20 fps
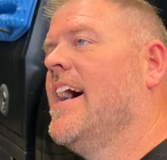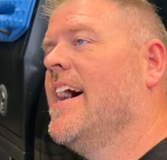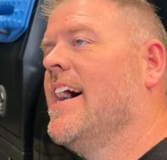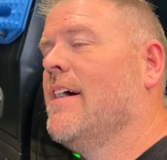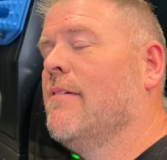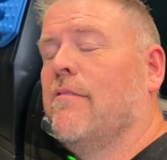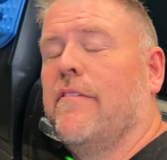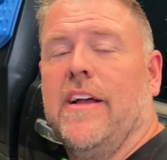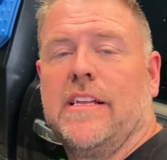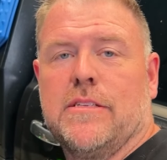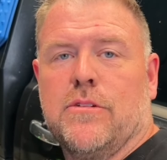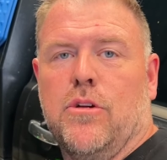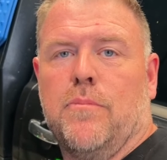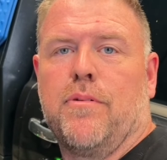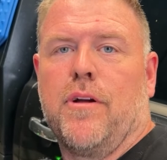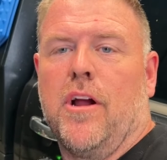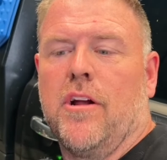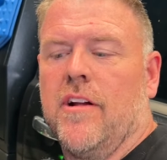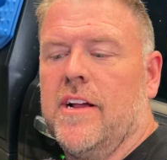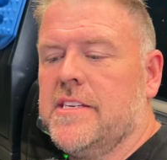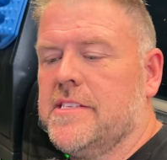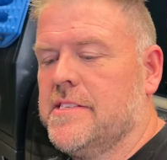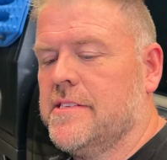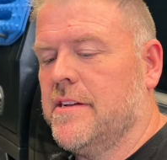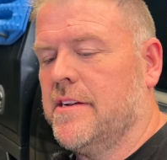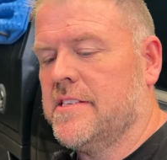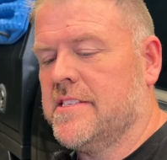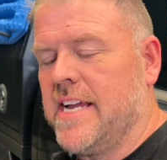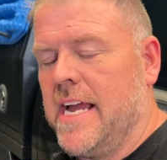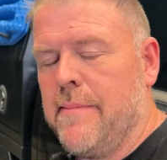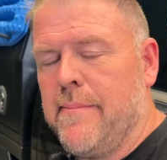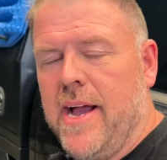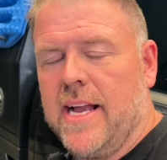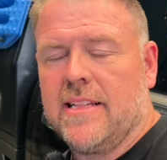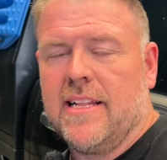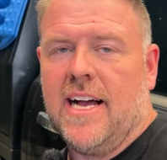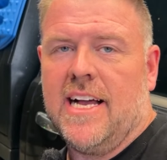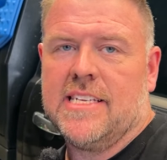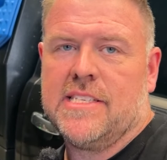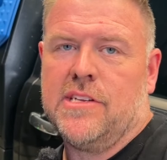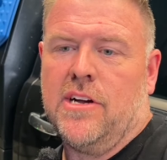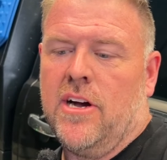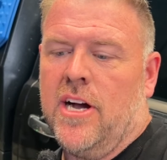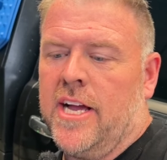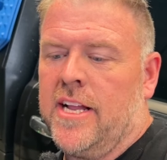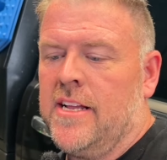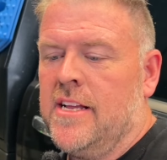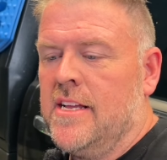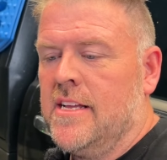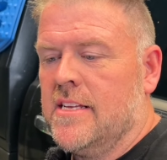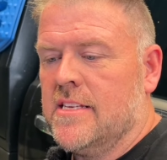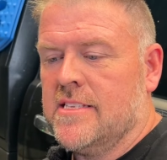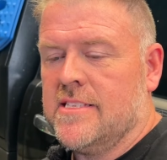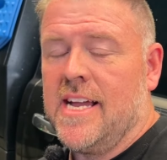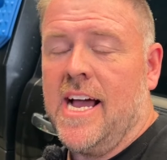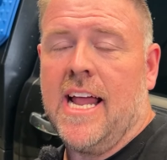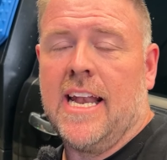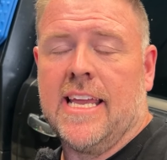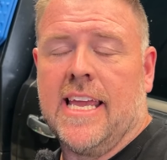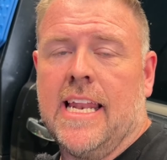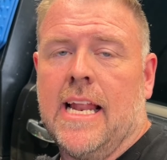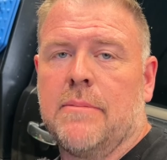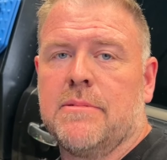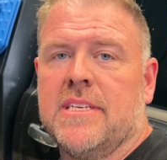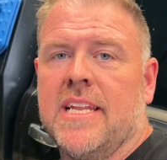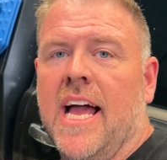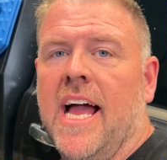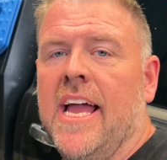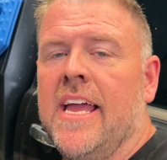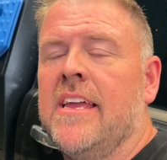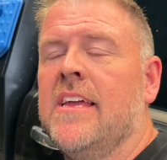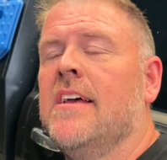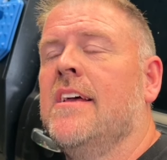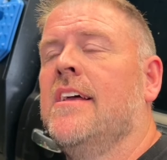We've had some good progress. I stayed back last night, started again up today,